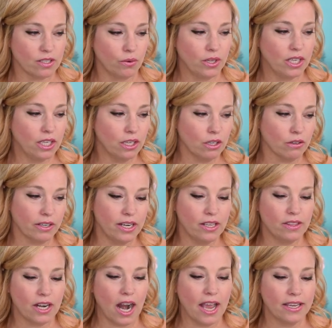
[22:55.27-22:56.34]
so he
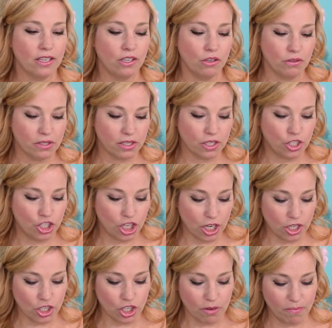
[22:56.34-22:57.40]
agreed that I could use the
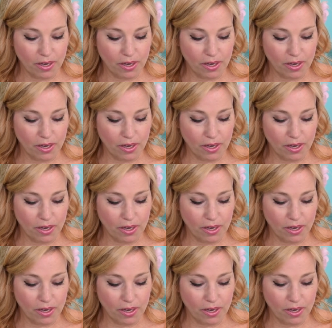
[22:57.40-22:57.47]
ginger